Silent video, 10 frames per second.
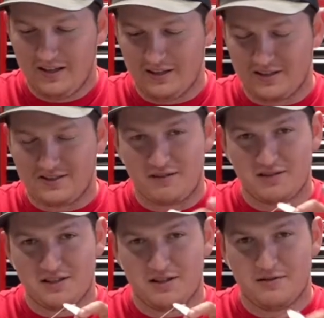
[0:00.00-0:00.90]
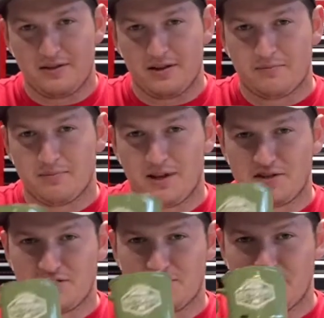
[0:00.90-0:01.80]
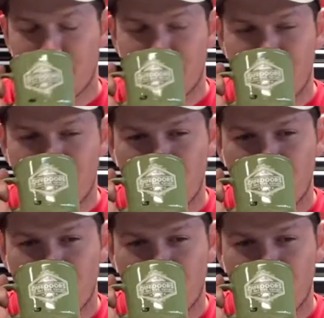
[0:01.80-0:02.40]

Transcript: It does have a tea thing, but that's just purely